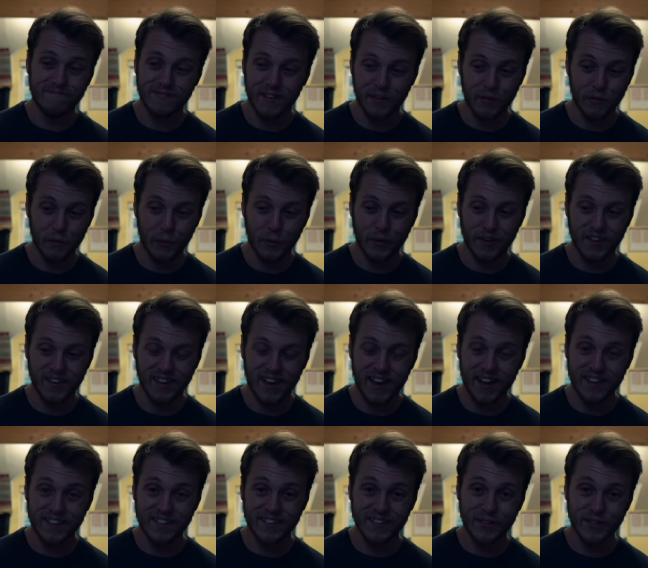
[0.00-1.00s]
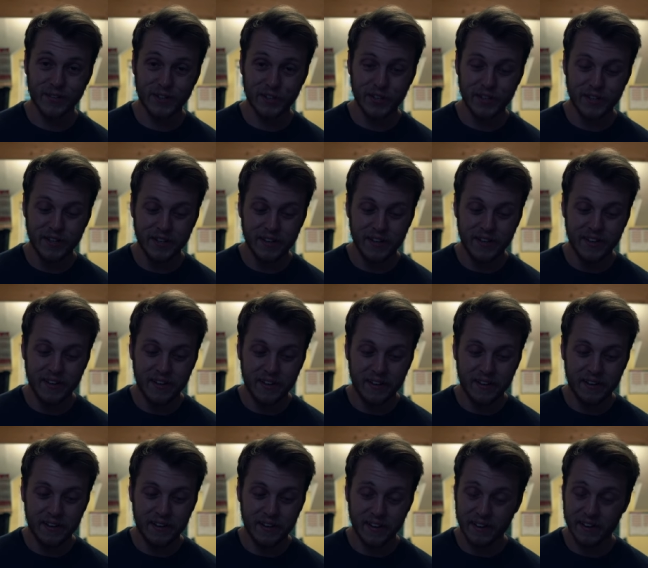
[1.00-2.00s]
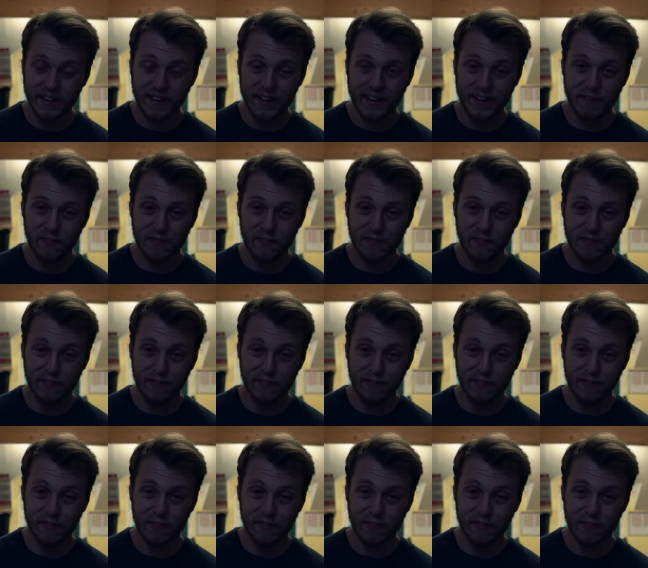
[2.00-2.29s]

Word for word: I've ordered a head torch, and I'm going